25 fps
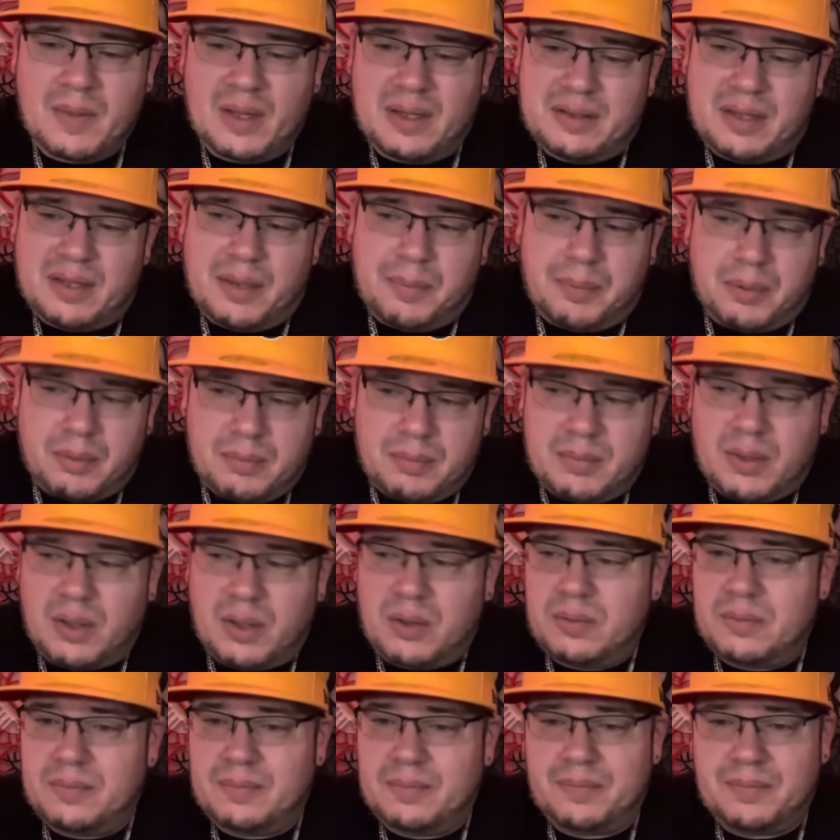they
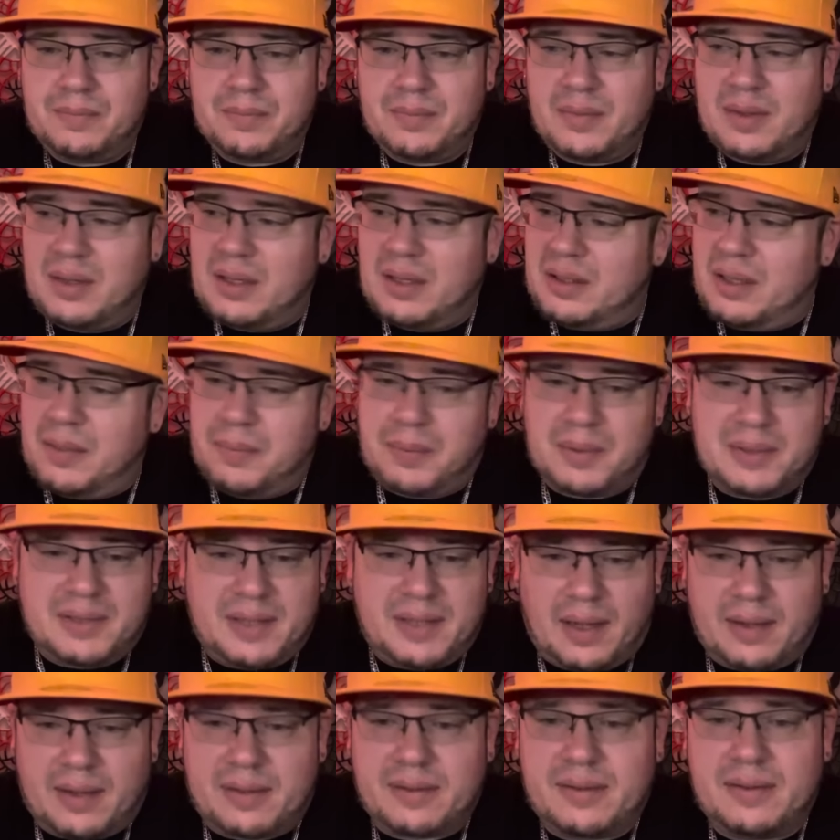promote, and they
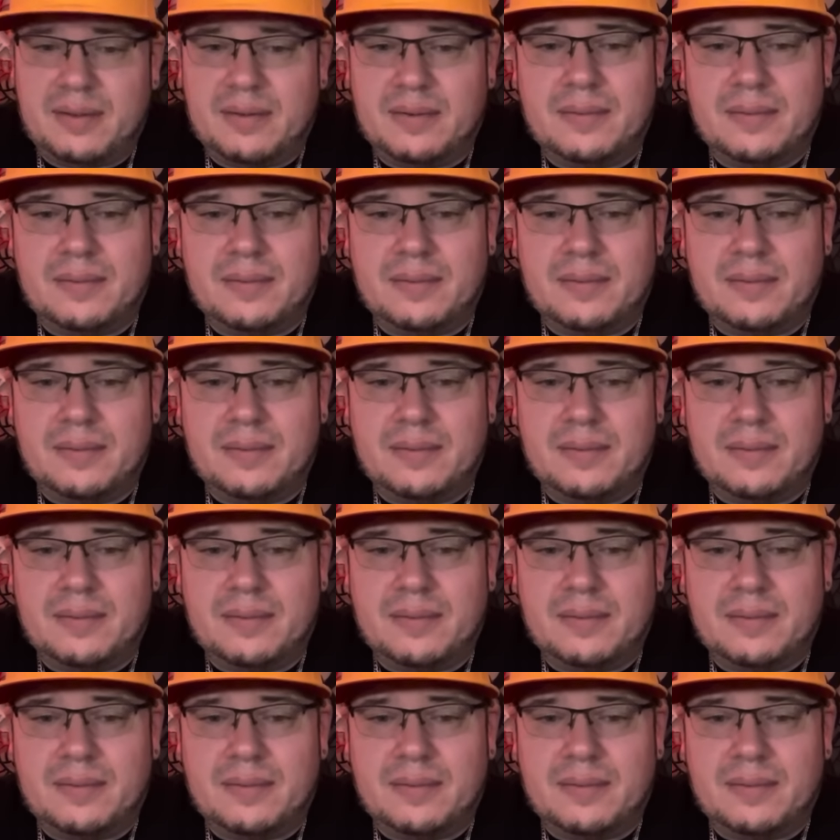protect.